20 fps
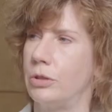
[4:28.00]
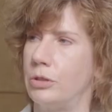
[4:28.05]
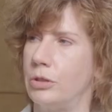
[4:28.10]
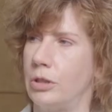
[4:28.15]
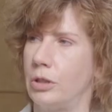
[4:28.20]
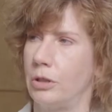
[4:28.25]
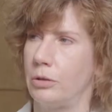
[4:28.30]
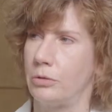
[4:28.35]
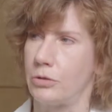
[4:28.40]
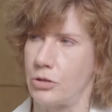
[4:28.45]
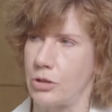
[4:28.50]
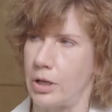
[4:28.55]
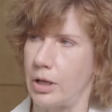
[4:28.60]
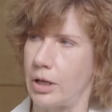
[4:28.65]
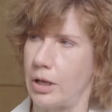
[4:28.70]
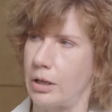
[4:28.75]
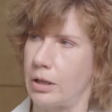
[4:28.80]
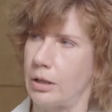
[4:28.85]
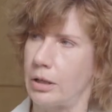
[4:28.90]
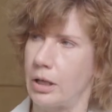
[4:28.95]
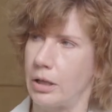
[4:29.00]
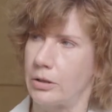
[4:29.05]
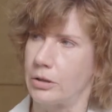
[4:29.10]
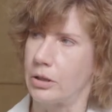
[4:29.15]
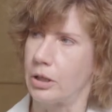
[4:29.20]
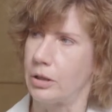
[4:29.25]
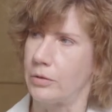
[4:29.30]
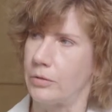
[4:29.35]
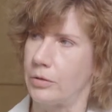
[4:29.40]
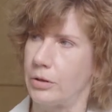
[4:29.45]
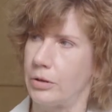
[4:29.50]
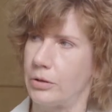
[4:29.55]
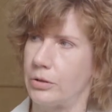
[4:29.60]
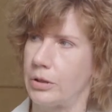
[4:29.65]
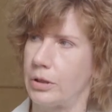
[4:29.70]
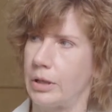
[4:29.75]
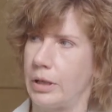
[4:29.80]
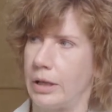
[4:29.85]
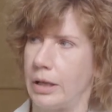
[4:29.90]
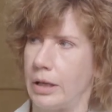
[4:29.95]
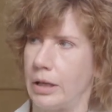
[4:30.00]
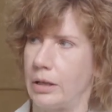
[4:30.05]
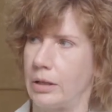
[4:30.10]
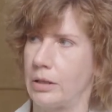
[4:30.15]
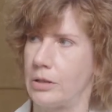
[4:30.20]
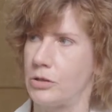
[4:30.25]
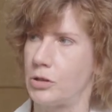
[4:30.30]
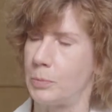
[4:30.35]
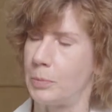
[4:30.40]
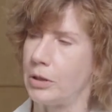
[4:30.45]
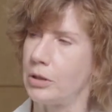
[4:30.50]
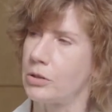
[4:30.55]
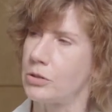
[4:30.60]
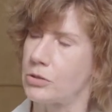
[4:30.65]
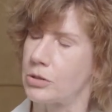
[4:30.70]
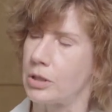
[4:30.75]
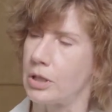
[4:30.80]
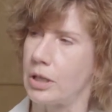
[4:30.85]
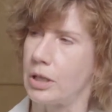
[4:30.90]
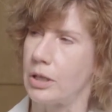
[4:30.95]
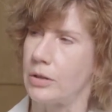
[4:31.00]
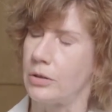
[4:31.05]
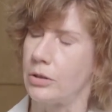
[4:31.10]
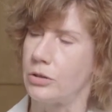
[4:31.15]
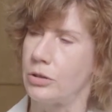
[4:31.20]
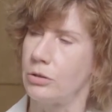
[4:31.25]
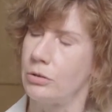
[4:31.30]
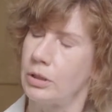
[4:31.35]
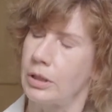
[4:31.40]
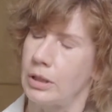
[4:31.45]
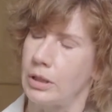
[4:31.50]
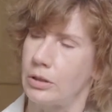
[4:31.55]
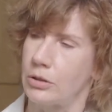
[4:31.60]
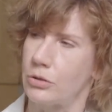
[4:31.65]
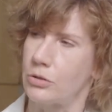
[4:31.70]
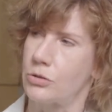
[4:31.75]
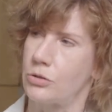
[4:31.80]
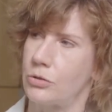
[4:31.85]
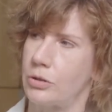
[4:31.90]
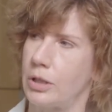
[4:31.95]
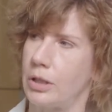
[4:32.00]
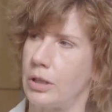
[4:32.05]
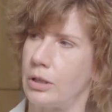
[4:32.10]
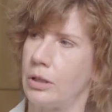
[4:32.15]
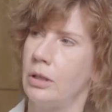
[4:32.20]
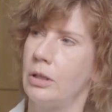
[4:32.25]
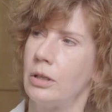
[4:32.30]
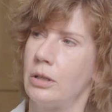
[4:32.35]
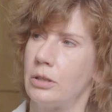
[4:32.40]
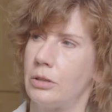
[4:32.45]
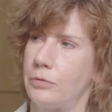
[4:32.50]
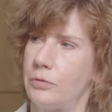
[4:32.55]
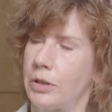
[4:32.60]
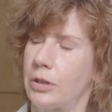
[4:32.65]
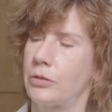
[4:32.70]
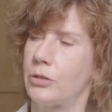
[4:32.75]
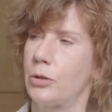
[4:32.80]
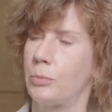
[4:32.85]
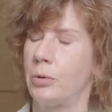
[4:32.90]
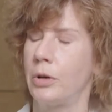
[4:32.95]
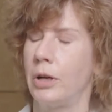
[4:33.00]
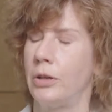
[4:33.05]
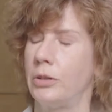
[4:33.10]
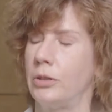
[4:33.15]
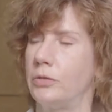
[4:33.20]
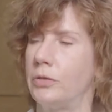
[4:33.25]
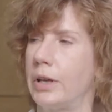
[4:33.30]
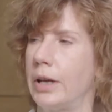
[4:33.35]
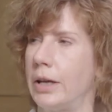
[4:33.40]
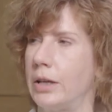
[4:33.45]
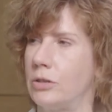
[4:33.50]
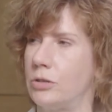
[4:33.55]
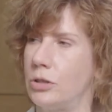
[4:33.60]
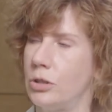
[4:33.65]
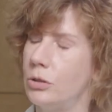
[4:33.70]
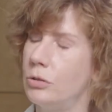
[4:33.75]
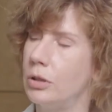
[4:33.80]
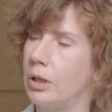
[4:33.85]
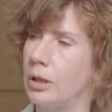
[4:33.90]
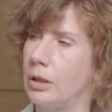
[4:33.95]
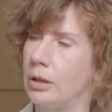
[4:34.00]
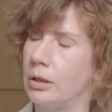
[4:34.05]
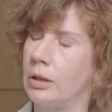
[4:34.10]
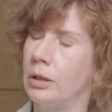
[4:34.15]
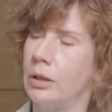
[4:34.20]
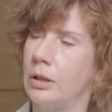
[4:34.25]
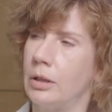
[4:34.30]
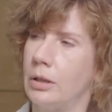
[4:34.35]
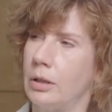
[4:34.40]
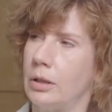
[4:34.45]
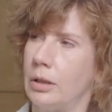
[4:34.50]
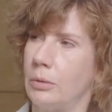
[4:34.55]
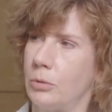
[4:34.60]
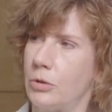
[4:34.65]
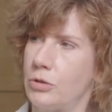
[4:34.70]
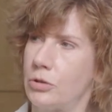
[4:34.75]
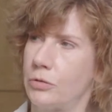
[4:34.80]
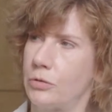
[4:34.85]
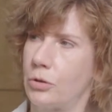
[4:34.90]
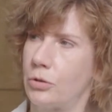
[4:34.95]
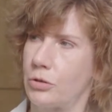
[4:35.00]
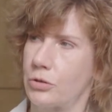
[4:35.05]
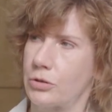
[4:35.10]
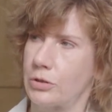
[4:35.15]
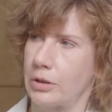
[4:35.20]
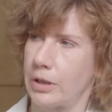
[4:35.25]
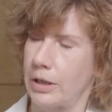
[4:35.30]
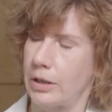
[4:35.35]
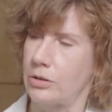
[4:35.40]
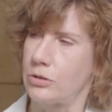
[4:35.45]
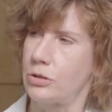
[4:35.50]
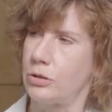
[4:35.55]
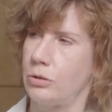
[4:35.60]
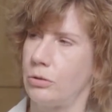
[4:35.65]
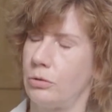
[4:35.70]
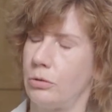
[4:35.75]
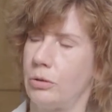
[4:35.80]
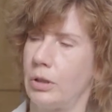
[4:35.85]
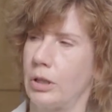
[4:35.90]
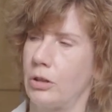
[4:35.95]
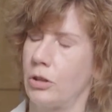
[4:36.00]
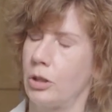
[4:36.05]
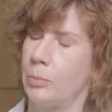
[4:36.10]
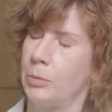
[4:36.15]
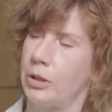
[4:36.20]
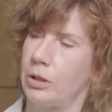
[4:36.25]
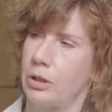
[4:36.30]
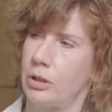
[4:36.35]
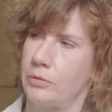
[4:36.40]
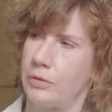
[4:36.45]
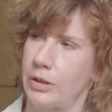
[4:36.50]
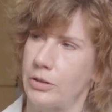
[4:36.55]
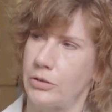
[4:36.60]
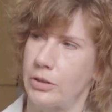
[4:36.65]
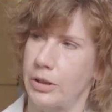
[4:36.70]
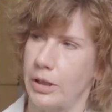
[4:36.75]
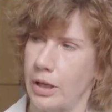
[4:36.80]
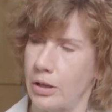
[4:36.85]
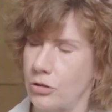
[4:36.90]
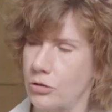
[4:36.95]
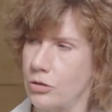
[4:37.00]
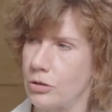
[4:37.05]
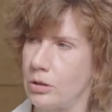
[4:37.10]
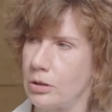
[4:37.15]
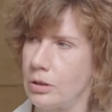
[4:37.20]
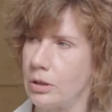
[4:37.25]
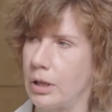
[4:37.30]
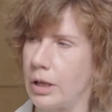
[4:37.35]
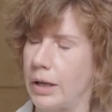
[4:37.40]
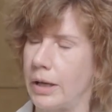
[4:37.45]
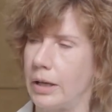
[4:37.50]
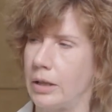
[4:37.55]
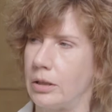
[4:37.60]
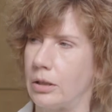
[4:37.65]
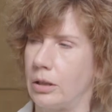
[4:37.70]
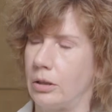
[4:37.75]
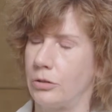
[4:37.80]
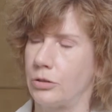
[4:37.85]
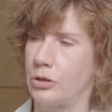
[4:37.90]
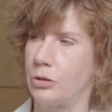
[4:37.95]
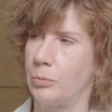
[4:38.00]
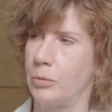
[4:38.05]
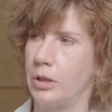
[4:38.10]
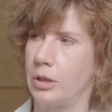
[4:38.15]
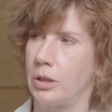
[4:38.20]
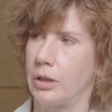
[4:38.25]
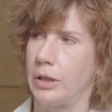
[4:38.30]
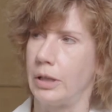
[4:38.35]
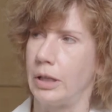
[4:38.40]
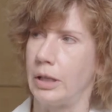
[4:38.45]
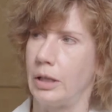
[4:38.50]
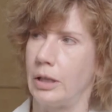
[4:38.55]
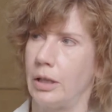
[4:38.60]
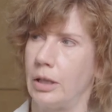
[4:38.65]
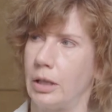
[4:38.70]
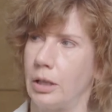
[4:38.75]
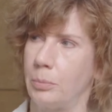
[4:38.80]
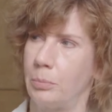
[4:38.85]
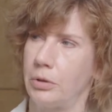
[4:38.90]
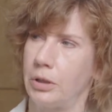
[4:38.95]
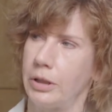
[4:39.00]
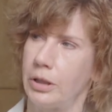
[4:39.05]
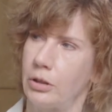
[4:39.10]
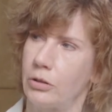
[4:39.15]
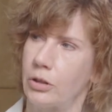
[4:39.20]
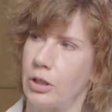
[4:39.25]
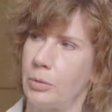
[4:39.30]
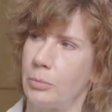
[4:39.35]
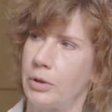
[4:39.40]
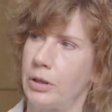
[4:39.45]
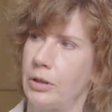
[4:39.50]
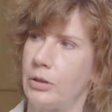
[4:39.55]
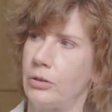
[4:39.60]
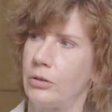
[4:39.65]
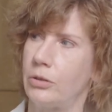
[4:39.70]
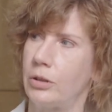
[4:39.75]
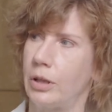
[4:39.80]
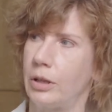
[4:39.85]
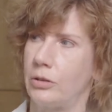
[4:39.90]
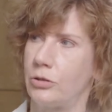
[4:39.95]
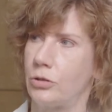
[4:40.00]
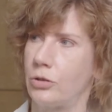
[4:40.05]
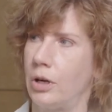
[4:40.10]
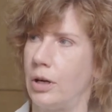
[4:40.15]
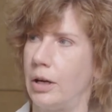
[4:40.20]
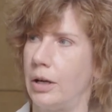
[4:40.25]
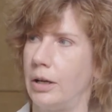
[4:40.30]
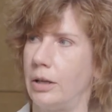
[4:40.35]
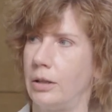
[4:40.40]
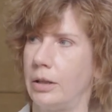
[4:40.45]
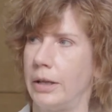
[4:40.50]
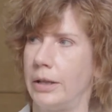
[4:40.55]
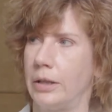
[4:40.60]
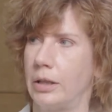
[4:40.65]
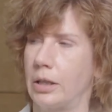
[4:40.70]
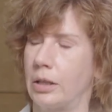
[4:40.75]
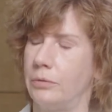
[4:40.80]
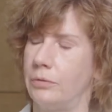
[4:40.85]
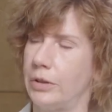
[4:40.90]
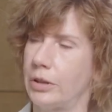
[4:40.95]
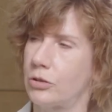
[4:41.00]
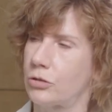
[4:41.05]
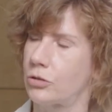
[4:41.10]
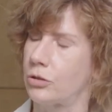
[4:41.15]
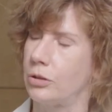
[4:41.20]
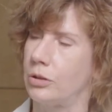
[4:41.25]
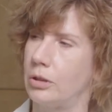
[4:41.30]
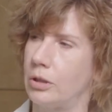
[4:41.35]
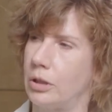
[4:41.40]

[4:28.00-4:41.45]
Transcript: DOJ uncovered a conspiracy in the tuna industry to fix the price of canned tuna, which of course led to a criminal investigation and ultimately plea agreements, a trial, and a conviction